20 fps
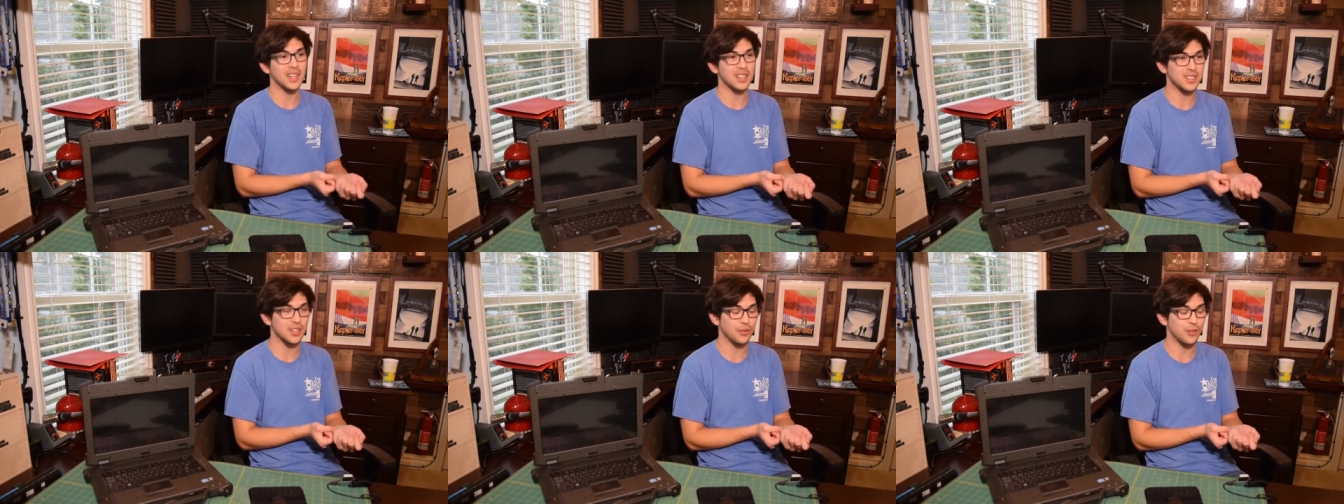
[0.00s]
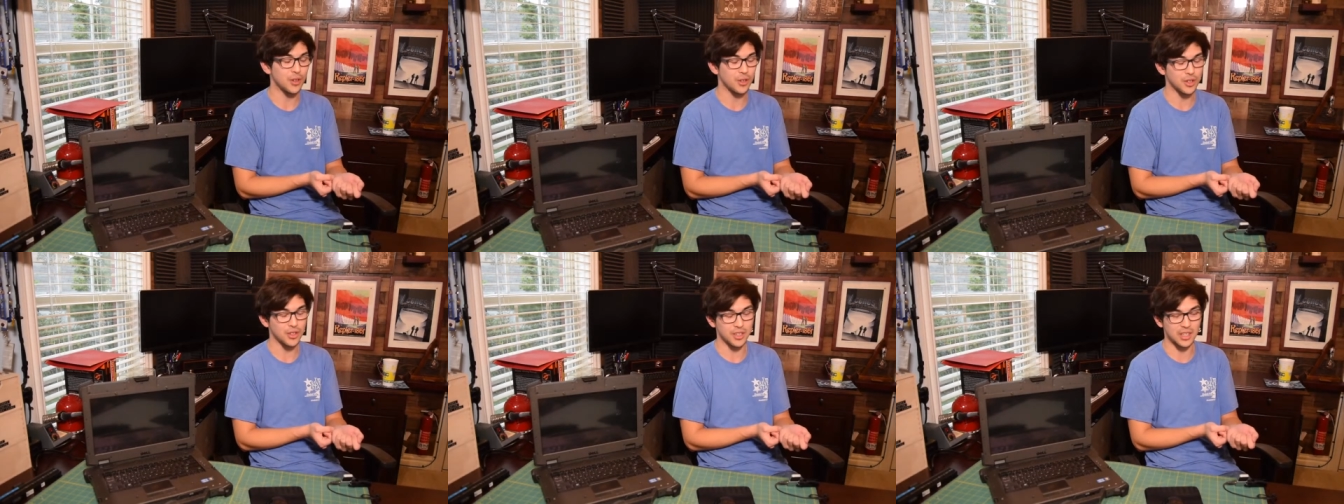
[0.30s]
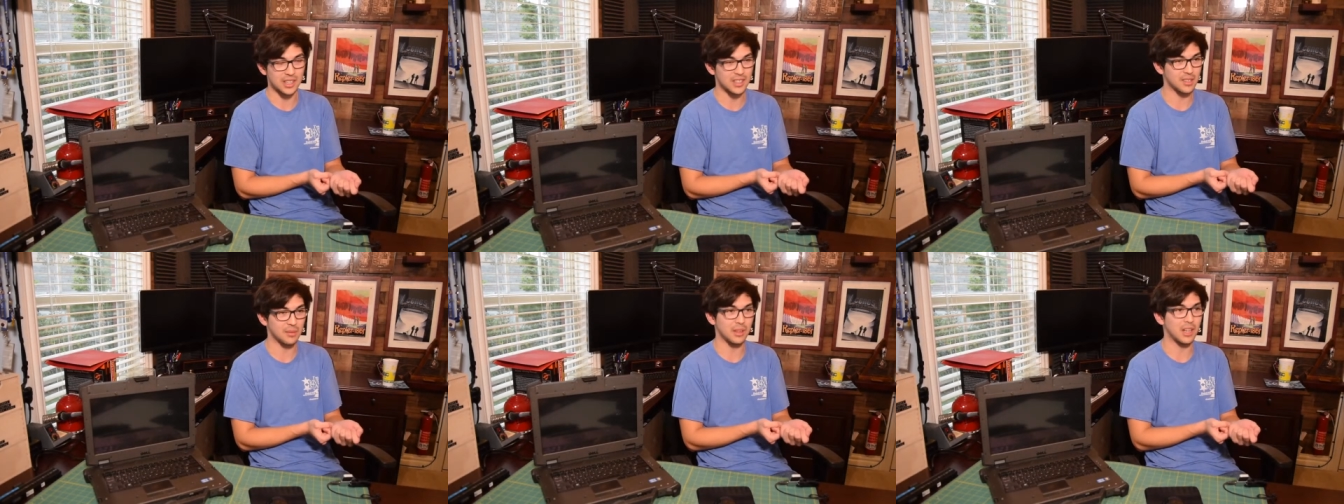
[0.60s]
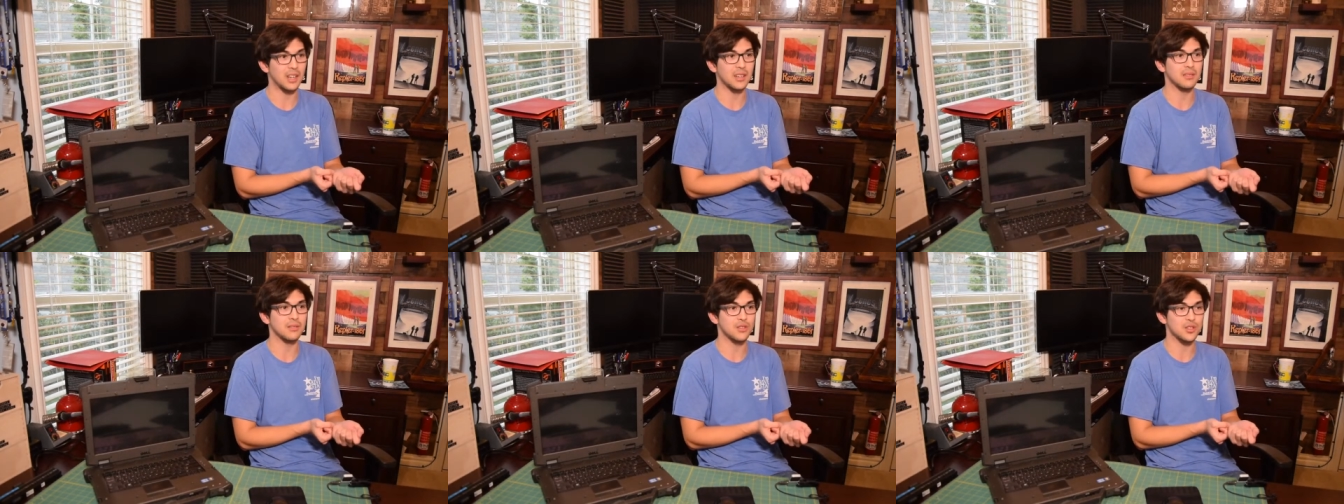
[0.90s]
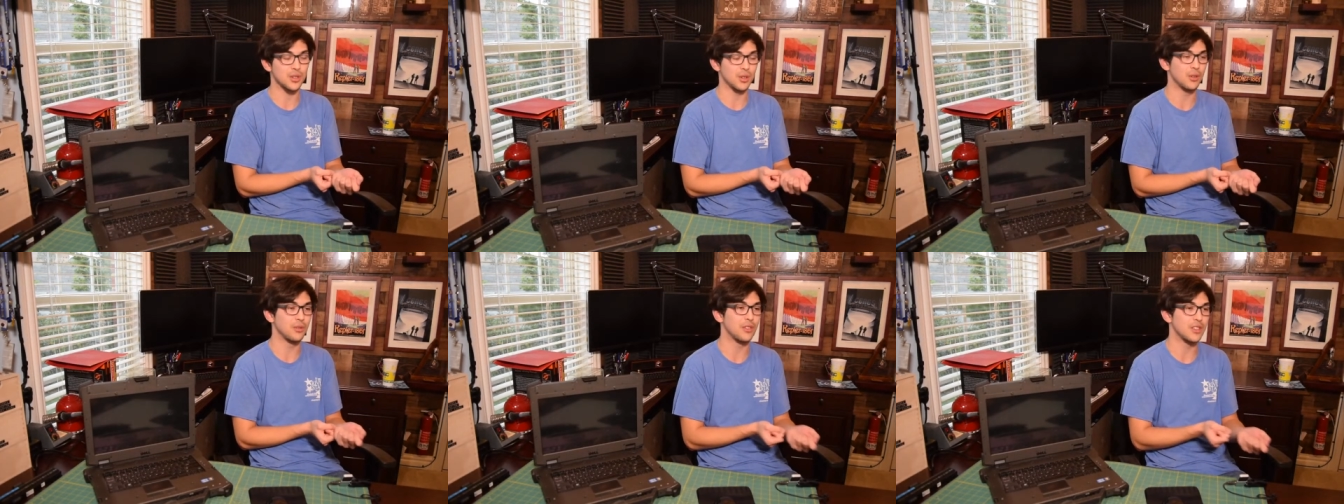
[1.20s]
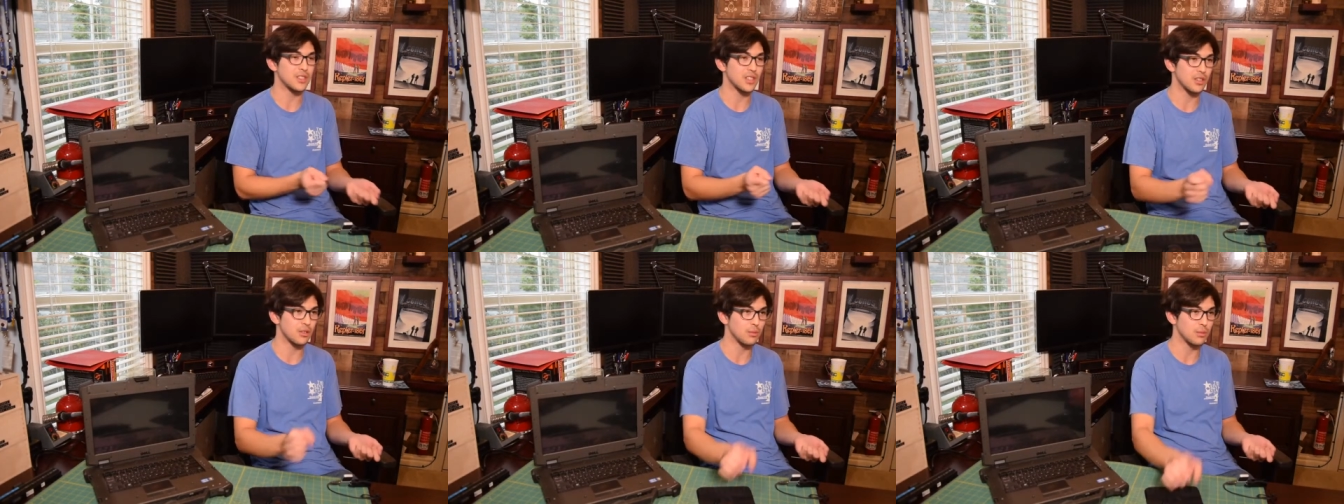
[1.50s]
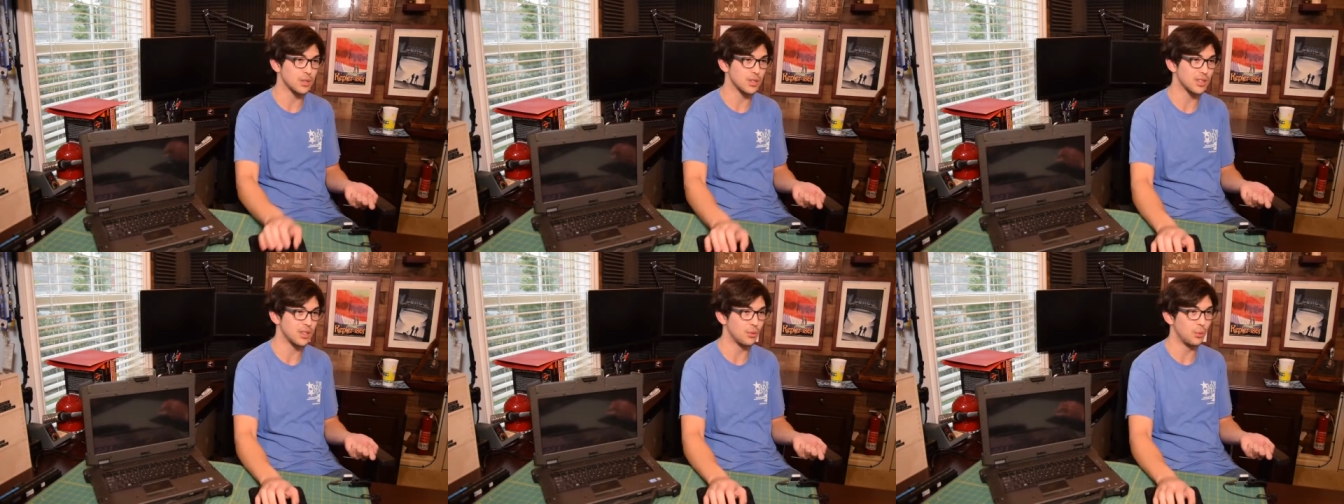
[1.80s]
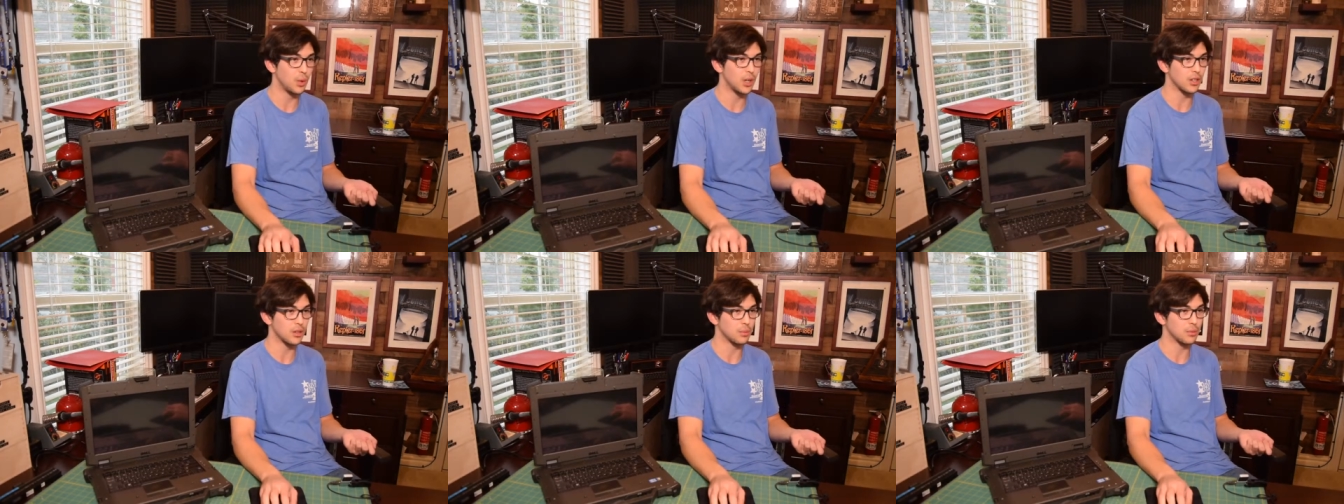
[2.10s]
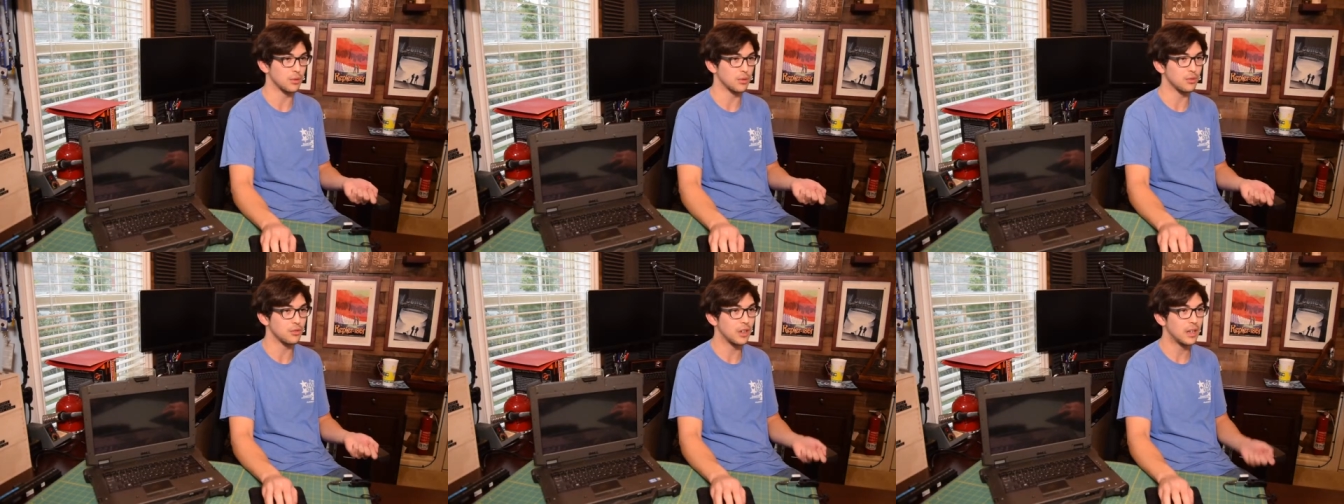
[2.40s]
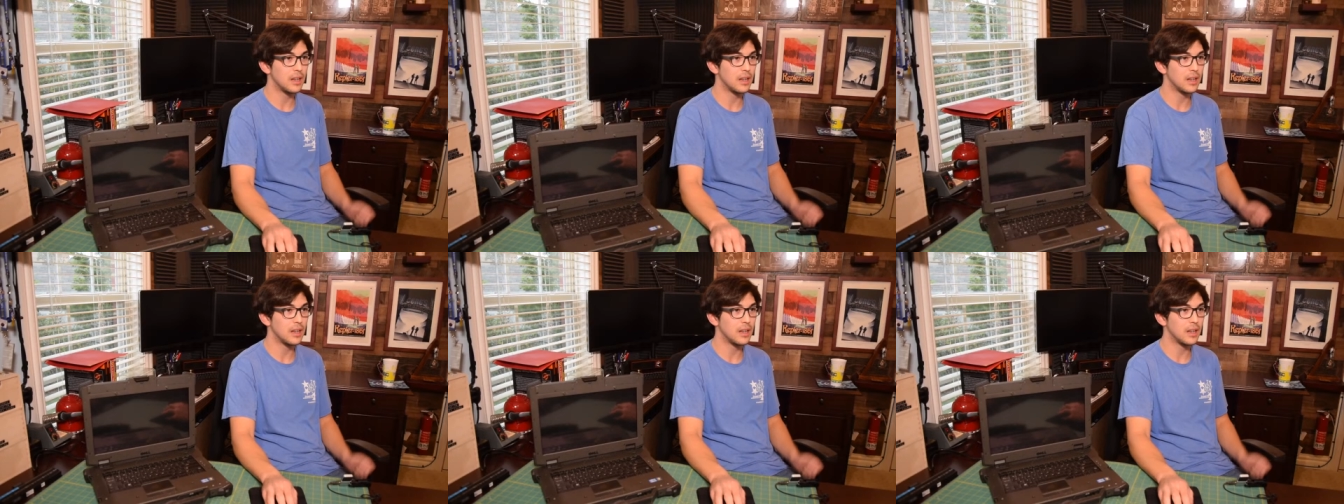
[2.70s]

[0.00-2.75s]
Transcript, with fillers: XFR unit because I'm not sure if it's 100% waterproof.